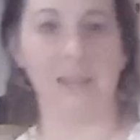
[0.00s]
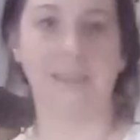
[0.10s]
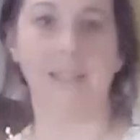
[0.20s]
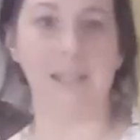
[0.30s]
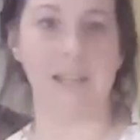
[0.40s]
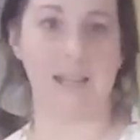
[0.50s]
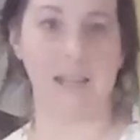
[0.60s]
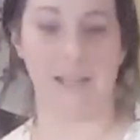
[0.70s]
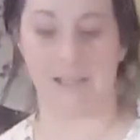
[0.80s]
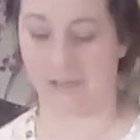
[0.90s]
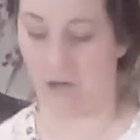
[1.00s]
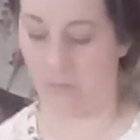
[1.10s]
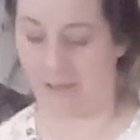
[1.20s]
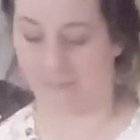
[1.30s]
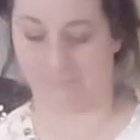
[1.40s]
the knee is
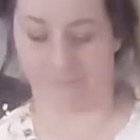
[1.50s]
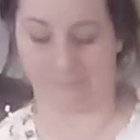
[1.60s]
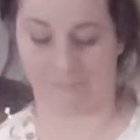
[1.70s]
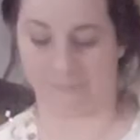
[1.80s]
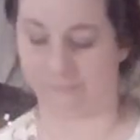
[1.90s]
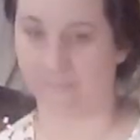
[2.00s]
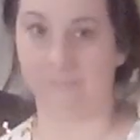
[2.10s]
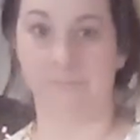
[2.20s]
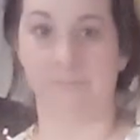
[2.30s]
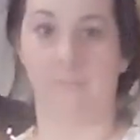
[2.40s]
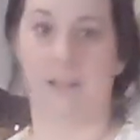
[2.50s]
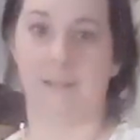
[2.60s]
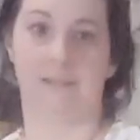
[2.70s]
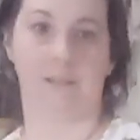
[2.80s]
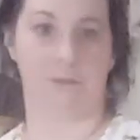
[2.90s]
going.
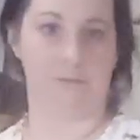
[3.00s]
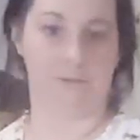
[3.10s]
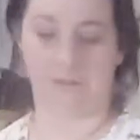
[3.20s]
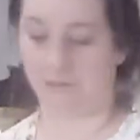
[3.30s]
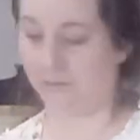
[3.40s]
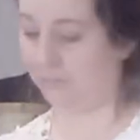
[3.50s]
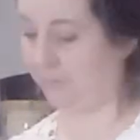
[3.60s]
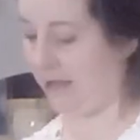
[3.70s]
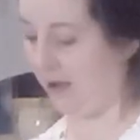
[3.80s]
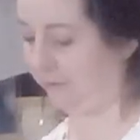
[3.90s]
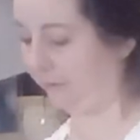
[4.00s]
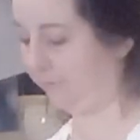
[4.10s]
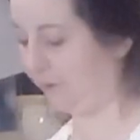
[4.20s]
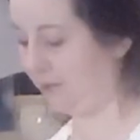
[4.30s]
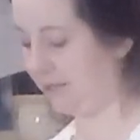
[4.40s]
So we have her
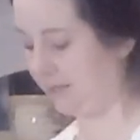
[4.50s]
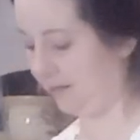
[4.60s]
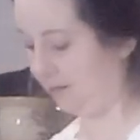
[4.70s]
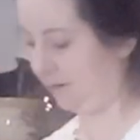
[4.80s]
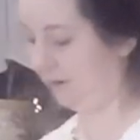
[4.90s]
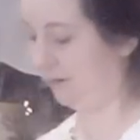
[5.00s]
foot here.